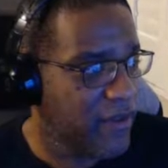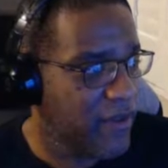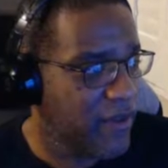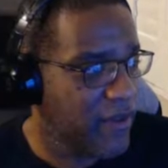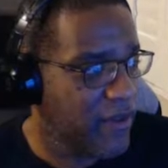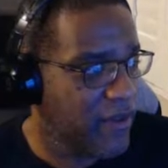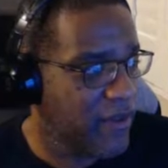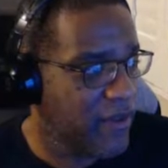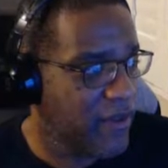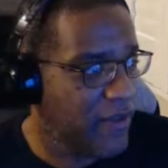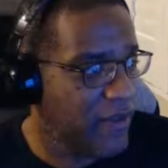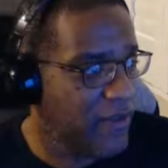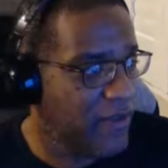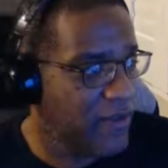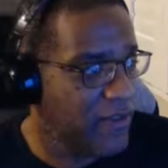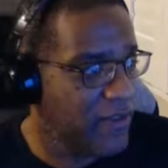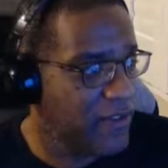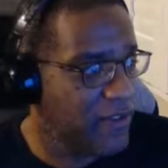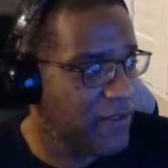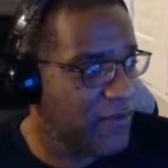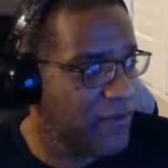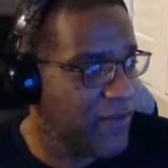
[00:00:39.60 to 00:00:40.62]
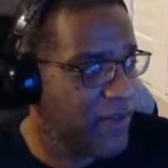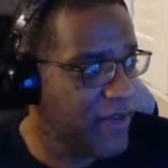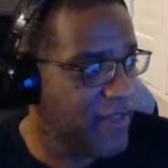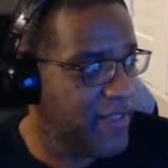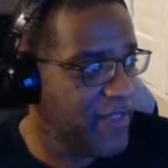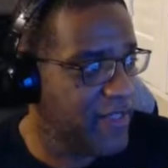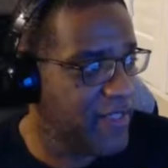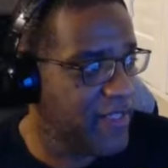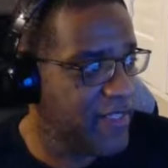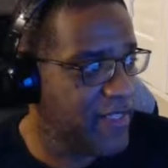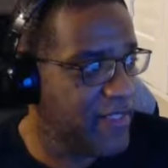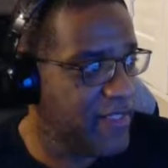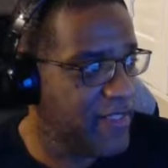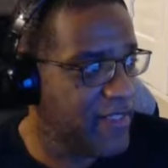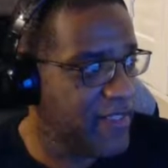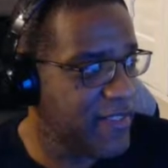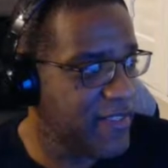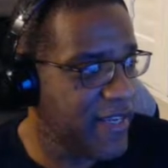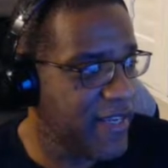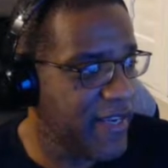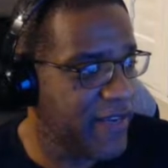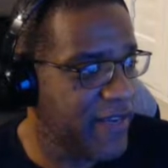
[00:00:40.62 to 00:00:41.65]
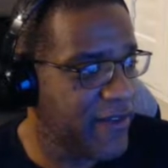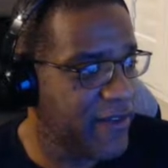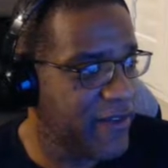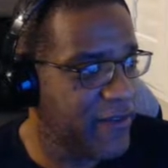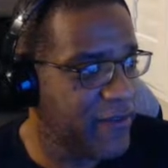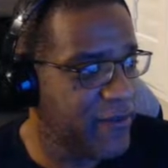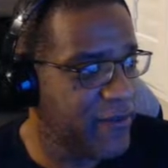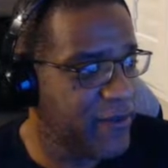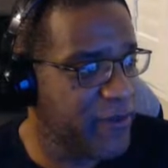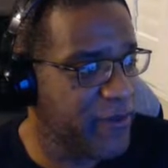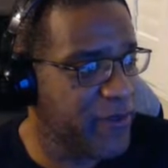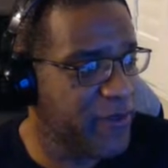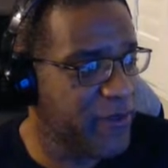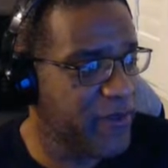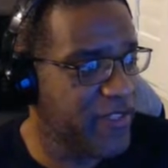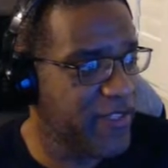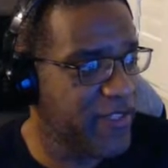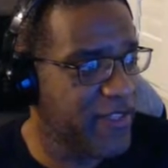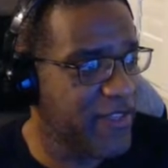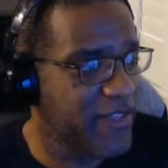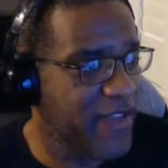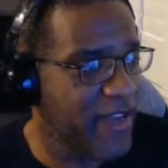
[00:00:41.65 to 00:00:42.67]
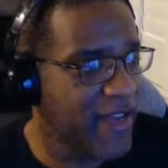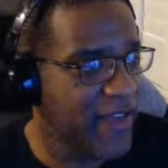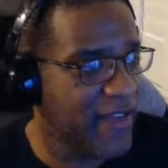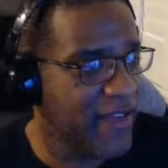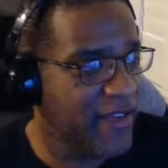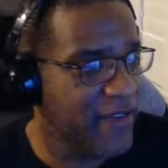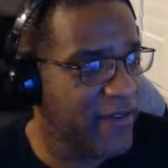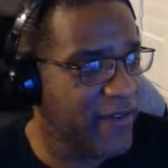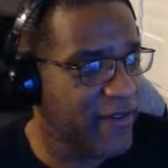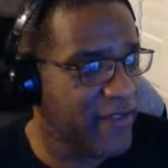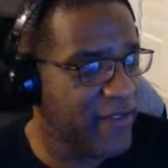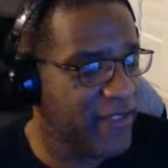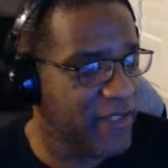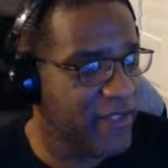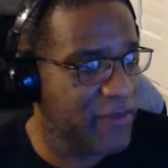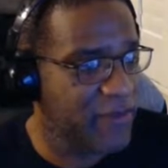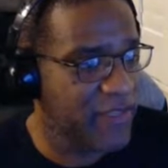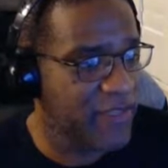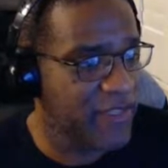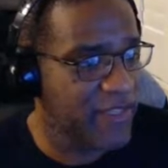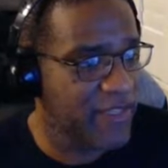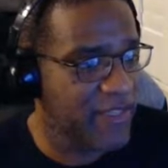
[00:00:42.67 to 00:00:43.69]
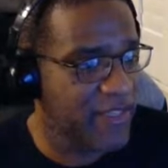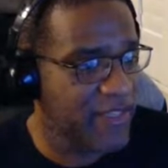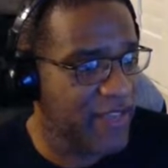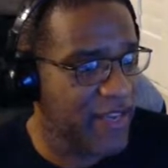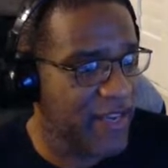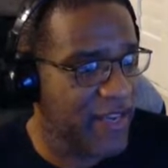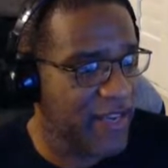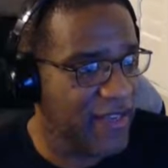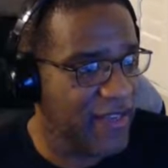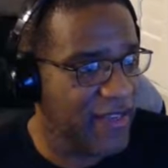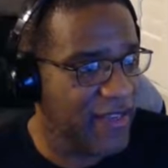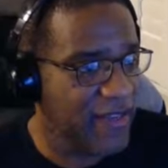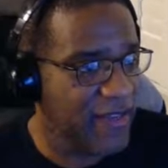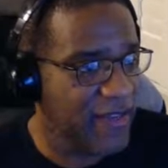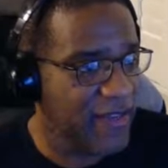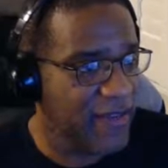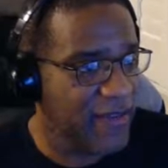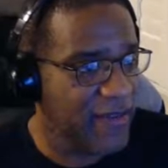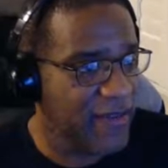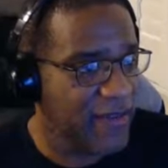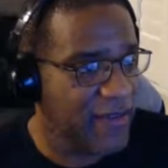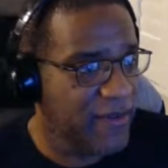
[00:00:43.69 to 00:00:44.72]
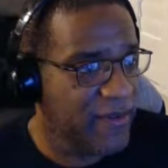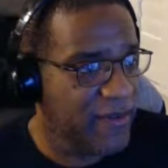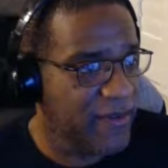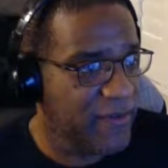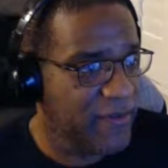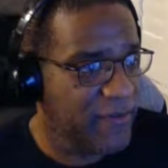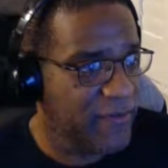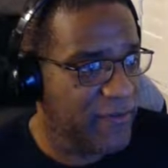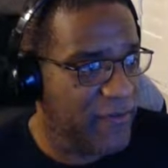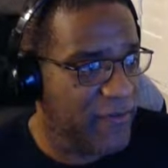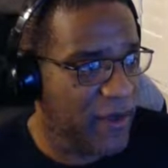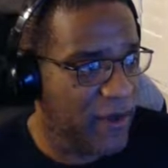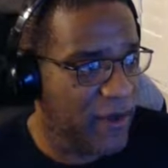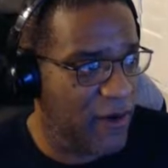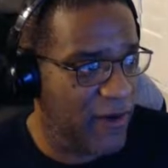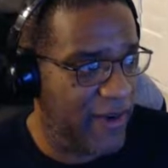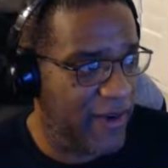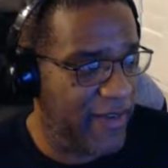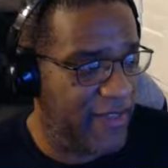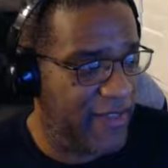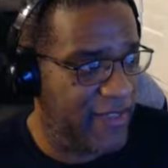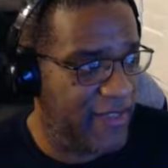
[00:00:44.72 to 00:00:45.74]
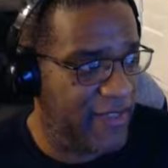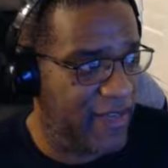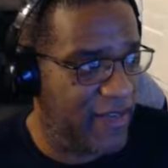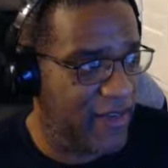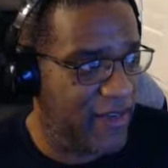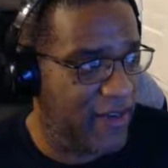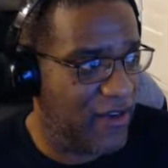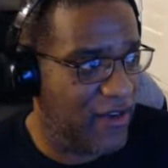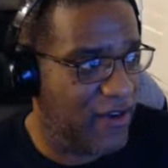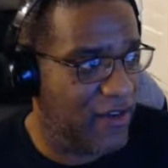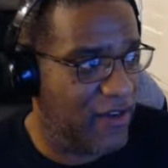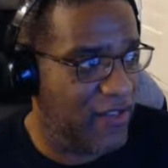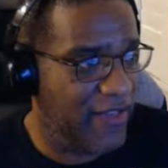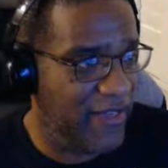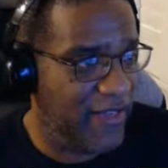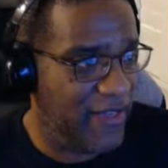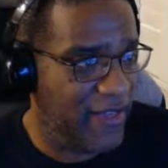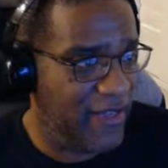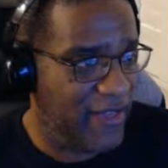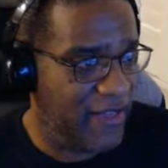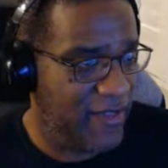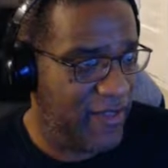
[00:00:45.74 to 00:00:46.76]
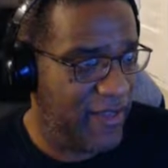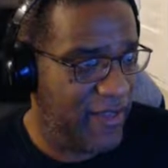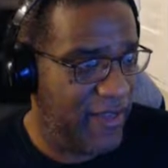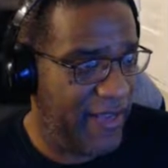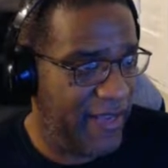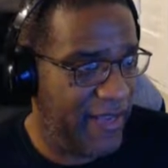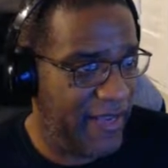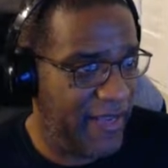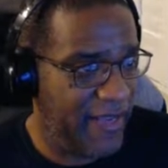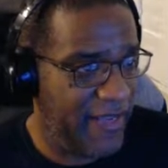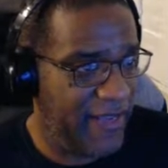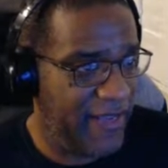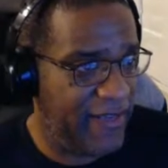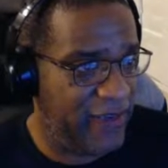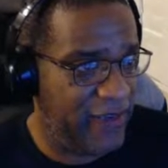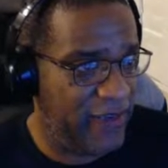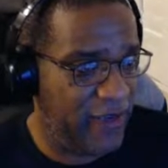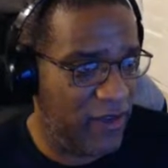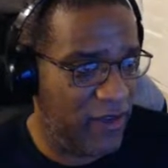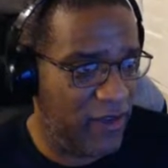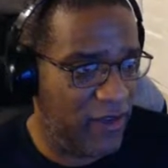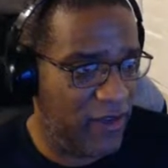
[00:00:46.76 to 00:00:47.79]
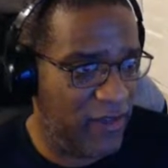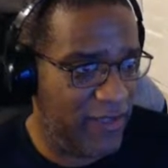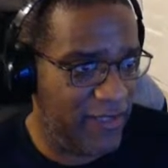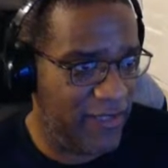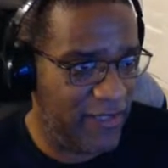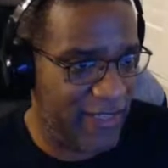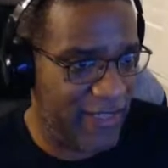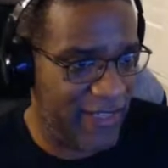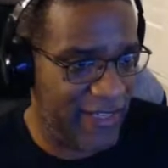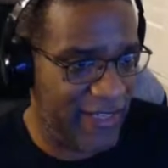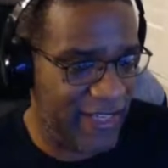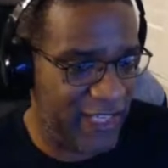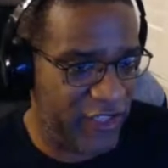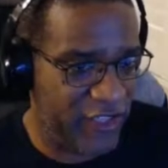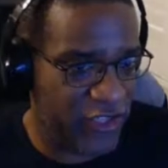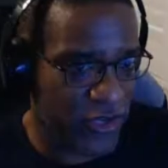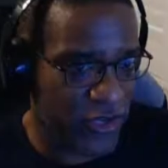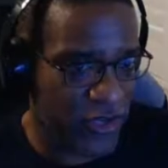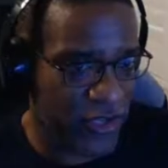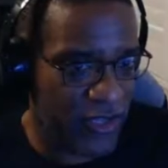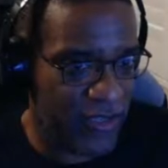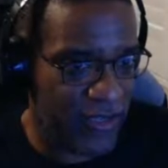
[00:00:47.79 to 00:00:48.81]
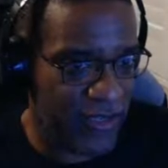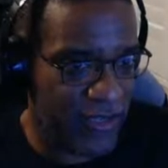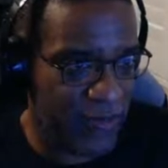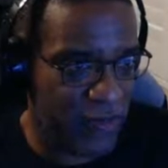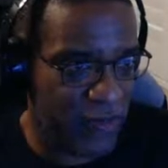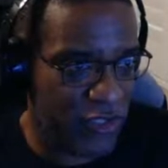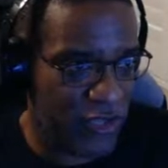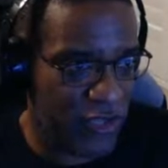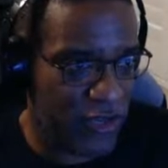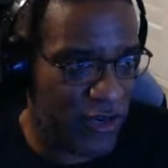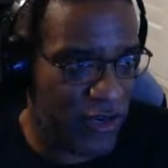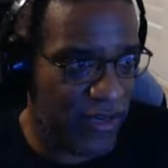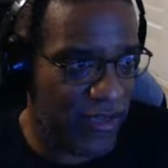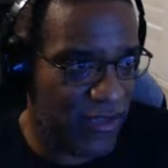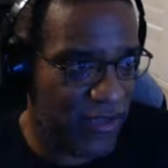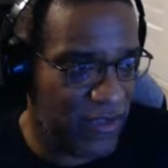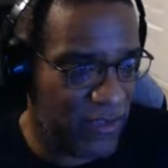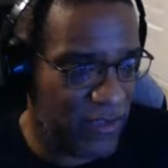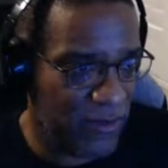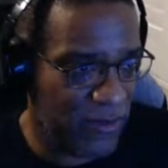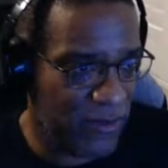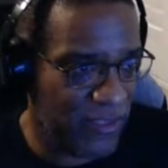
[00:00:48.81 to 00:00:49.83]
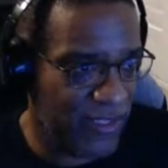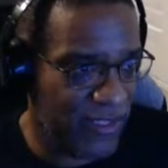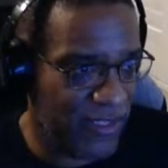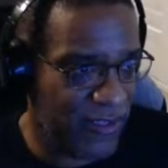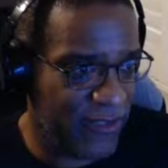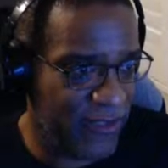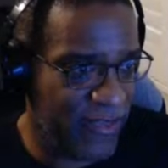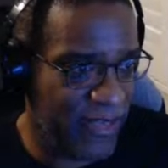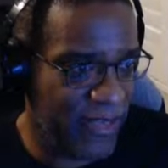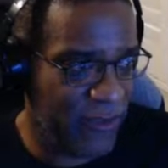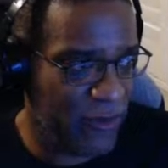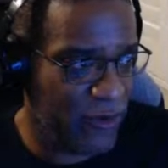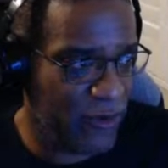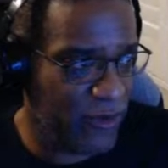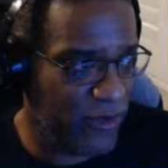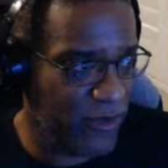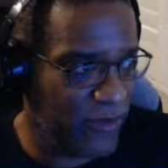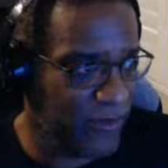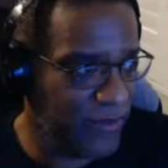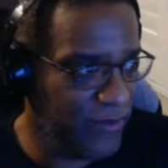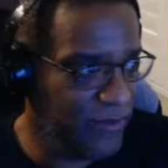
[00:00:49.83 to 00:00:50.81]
And let's find a decent taker. We'll do this guy here. Let's see, what has he got? All right, he's got an Alia, and, or a, he's got a nature Alia, I'm sorry. Almost said her name wrong.